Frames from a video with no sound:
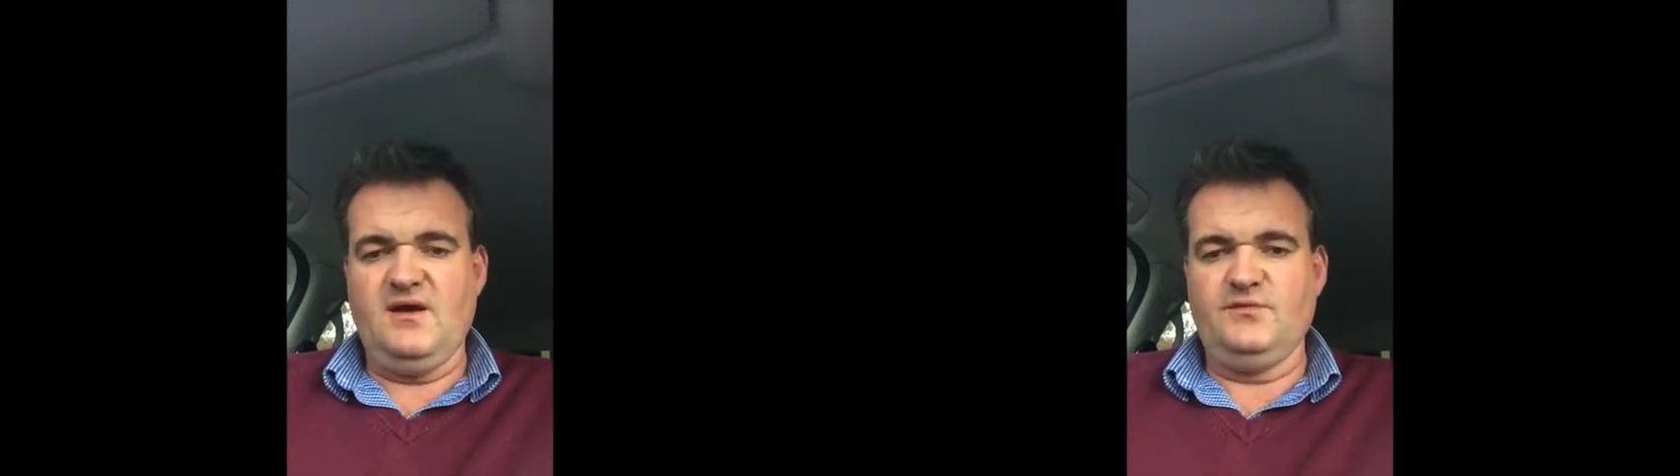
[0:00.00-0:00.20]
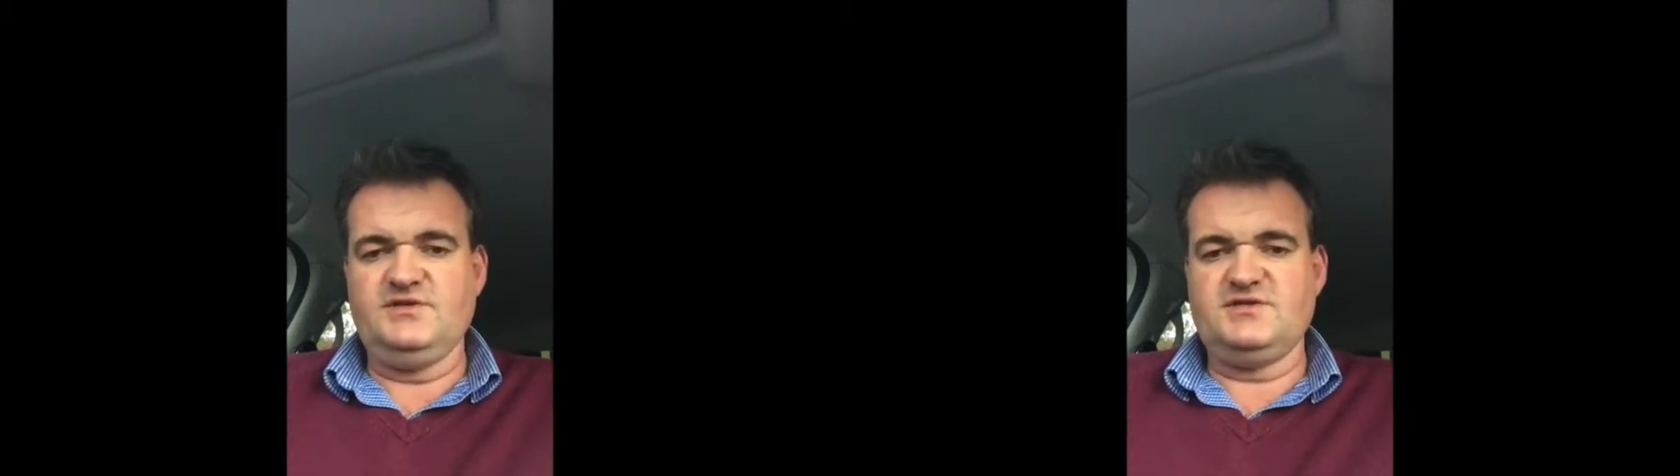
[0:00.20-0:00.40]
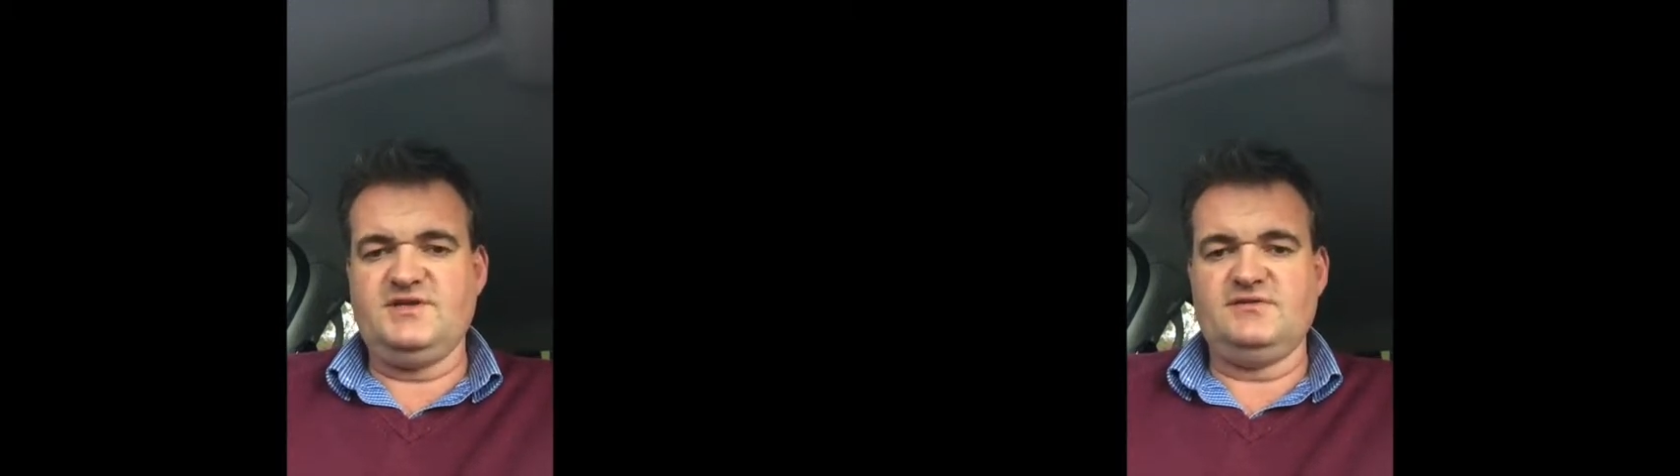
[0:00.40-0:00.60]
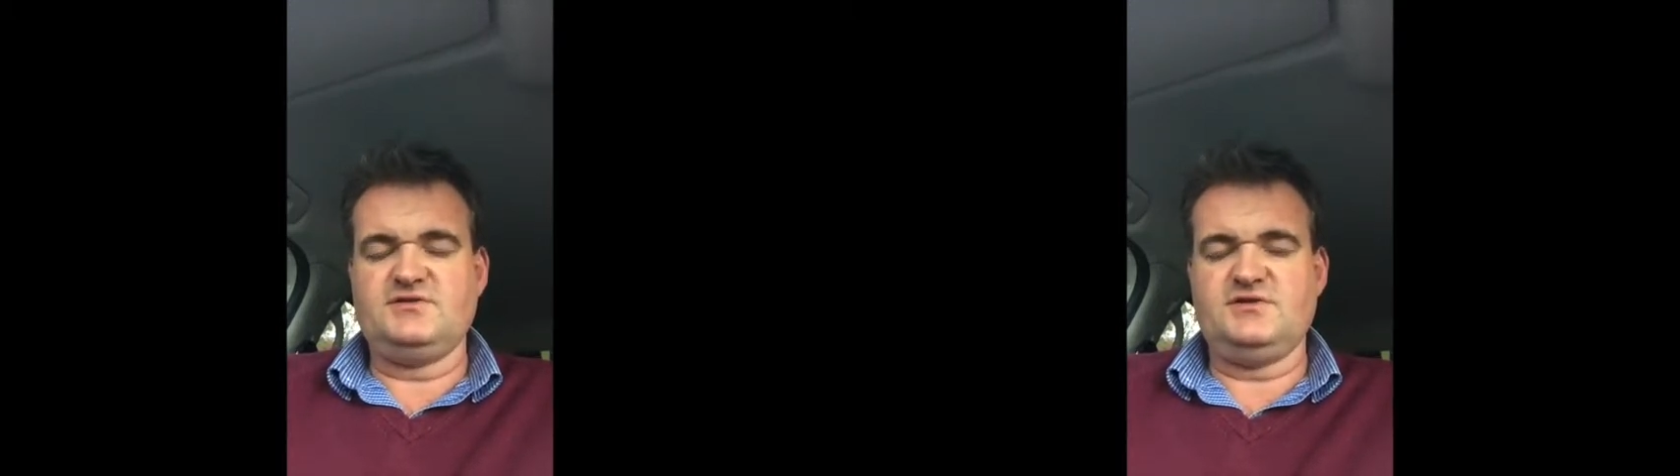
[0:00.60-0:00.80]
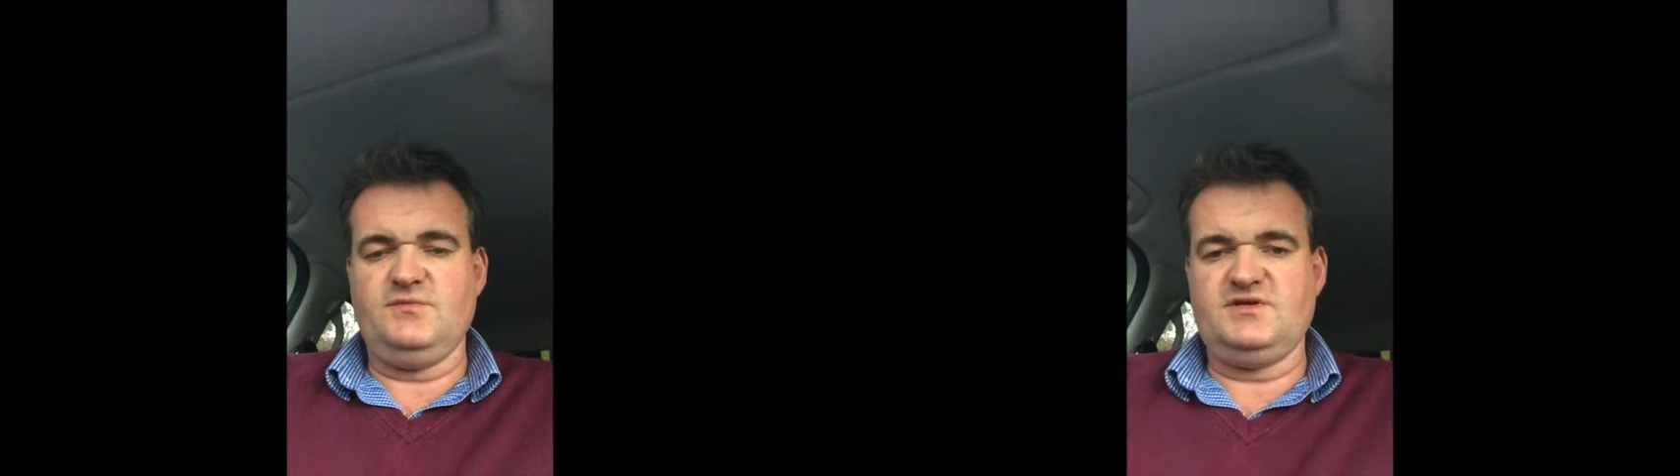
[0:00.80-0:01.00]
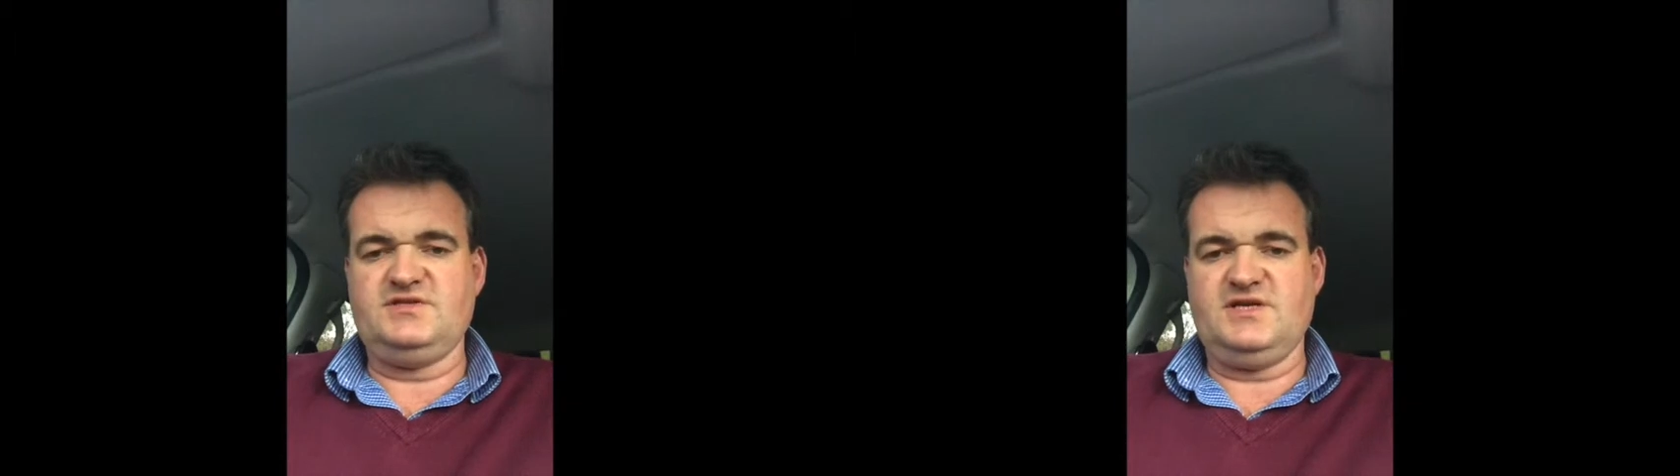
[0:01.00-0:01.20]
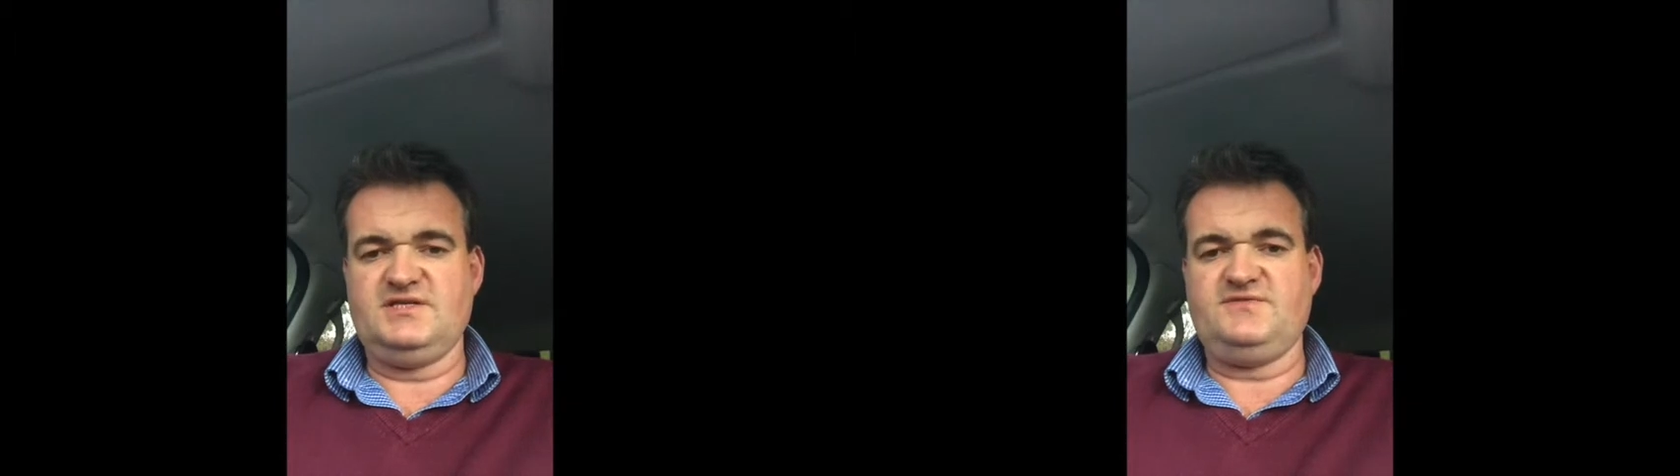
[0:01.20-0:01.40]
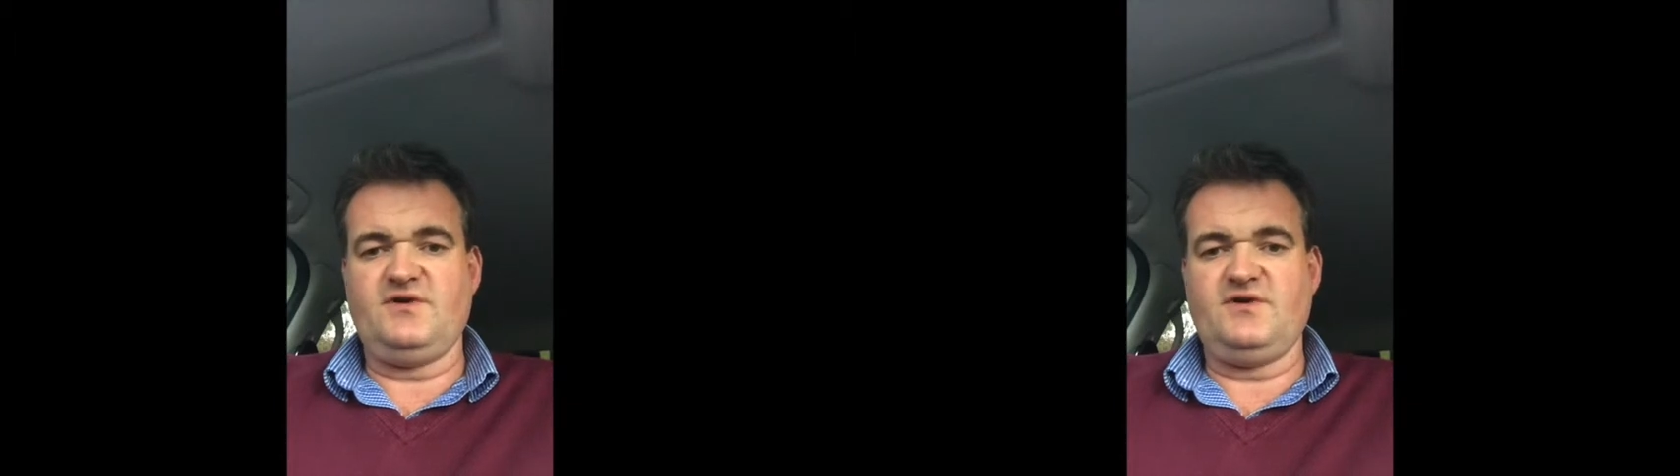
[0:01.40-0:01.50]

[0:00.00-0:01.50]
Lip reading: We just think there's too much chance of